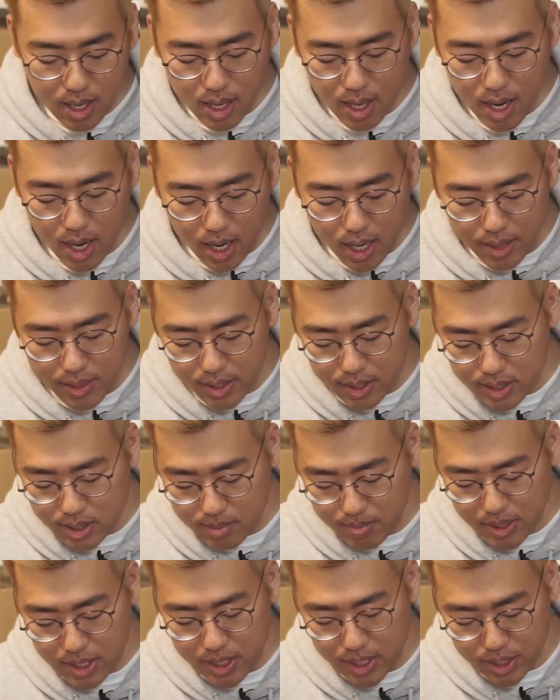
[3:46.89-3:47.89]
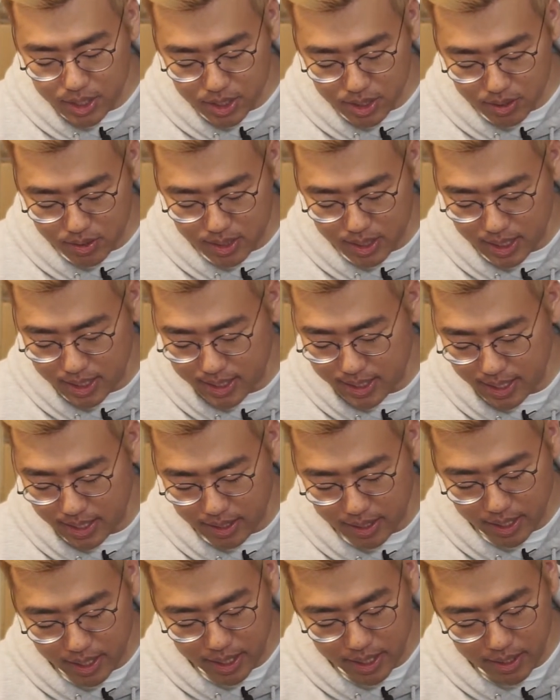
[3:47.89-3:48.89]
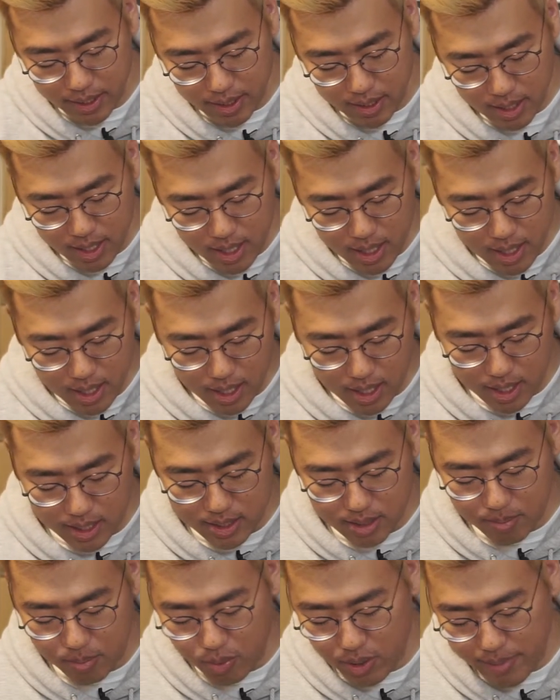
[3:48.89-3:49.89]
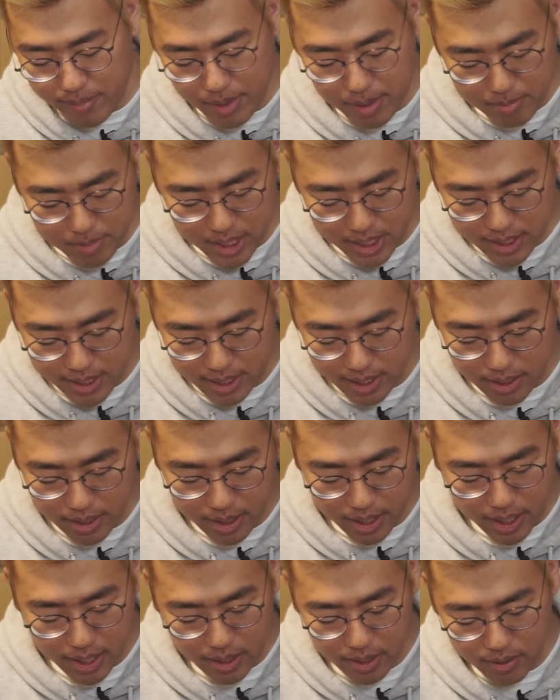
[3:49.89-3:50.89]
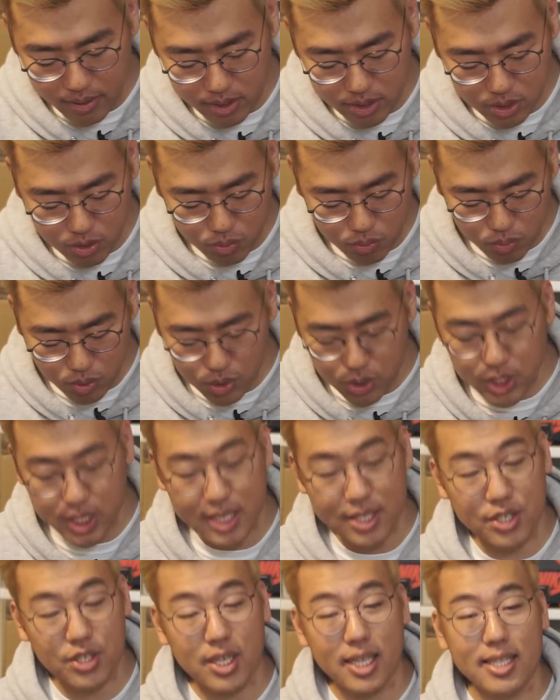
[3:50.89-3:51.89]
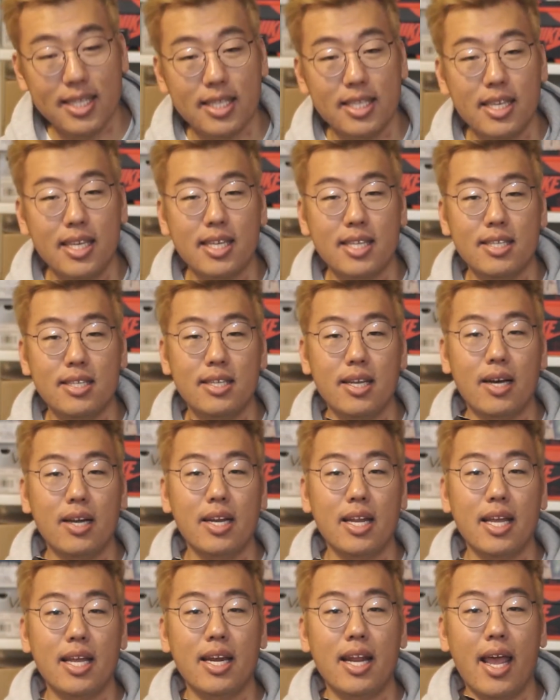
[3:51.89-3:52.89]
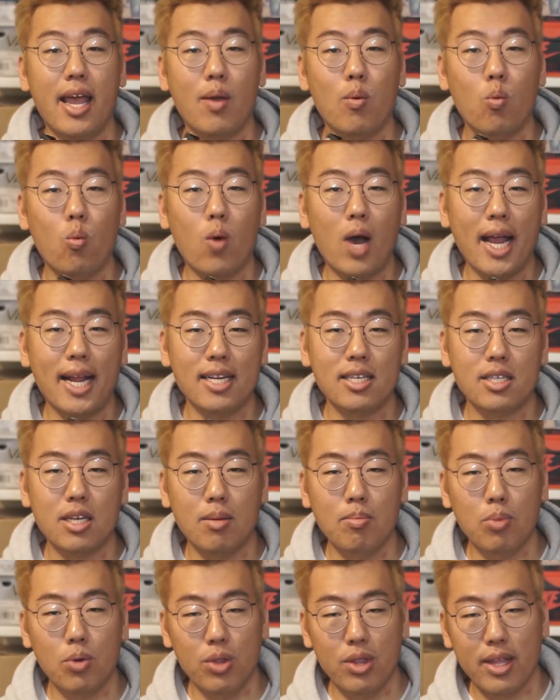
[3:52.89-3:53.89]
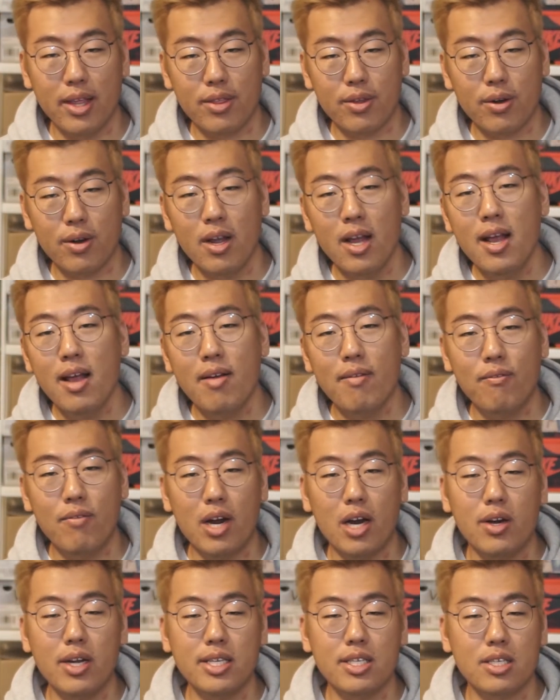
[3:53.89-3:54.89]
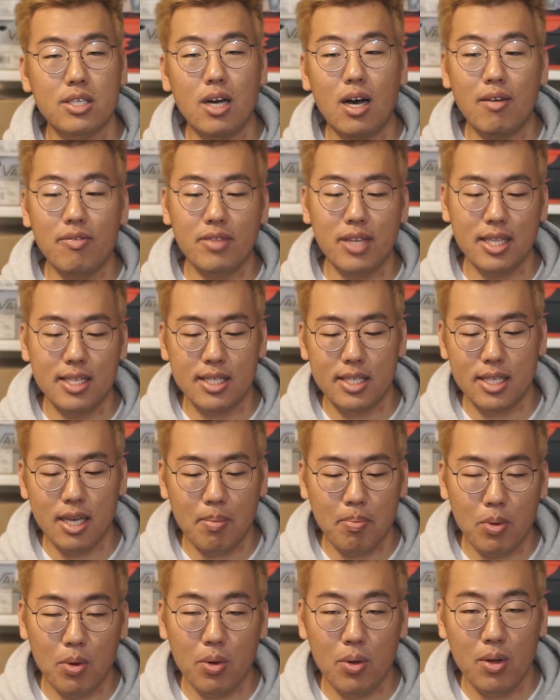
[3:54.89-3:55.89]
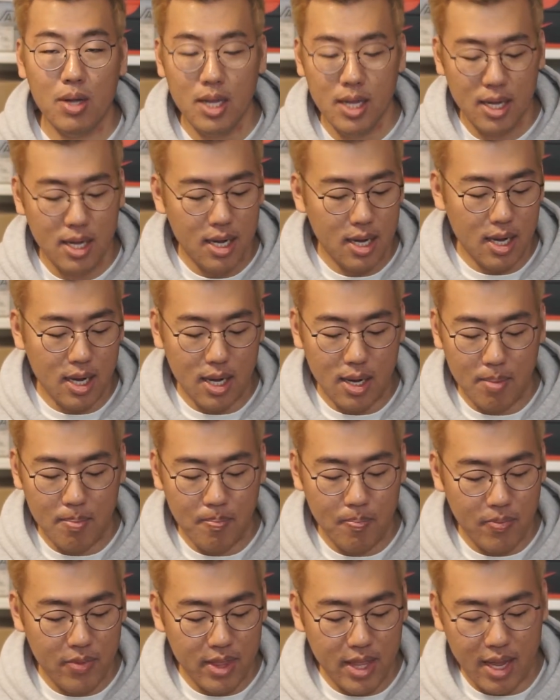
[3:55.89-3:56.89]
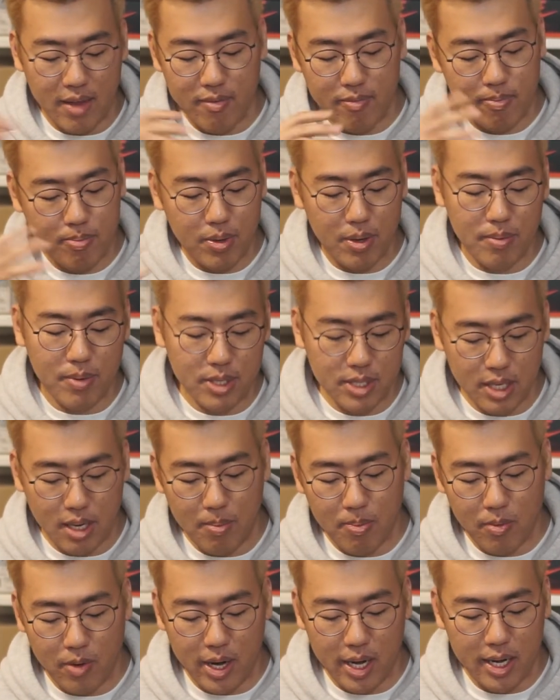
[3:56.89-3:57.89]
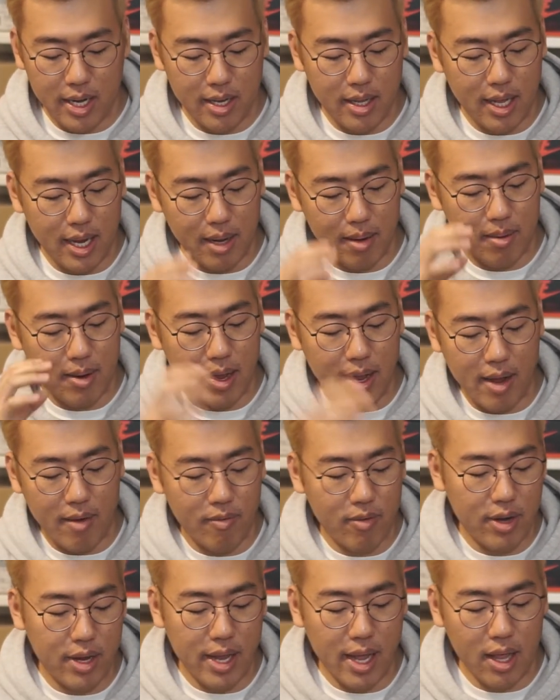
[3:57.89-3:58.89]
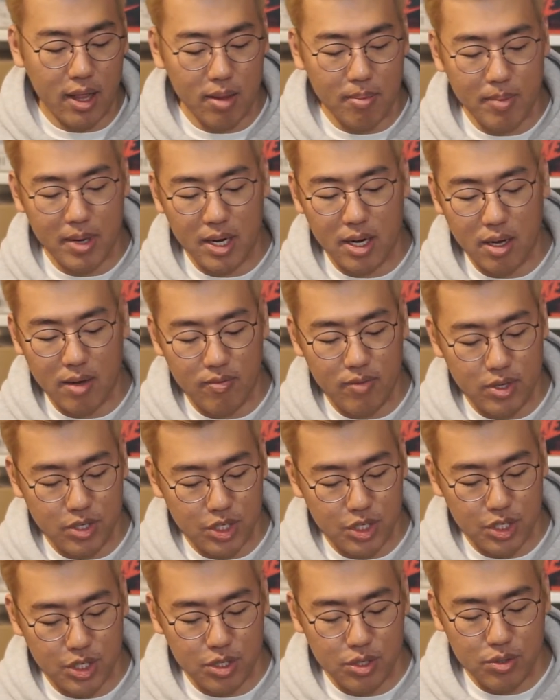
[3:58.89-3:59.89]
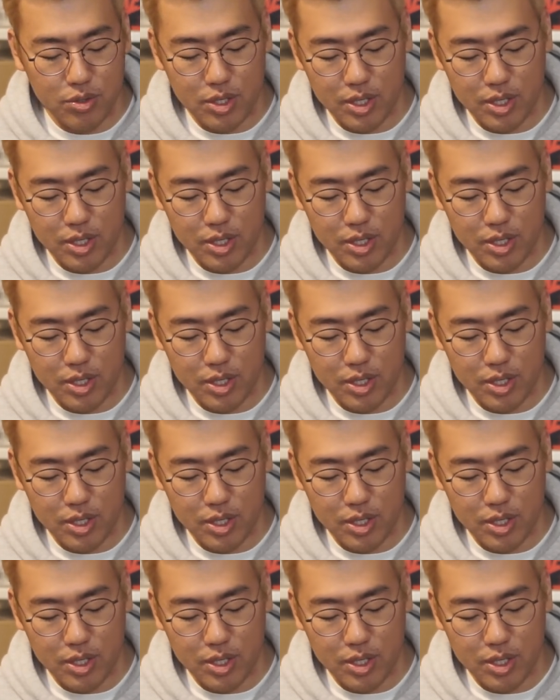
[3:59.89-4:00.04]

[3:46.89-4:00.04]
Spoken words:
There's some additional detailing here, some premium detailing here. The swoosh, as you can see, is done in a white tumbled leather, very soft and supple. They've pretty much upgraded like every element of the shoe.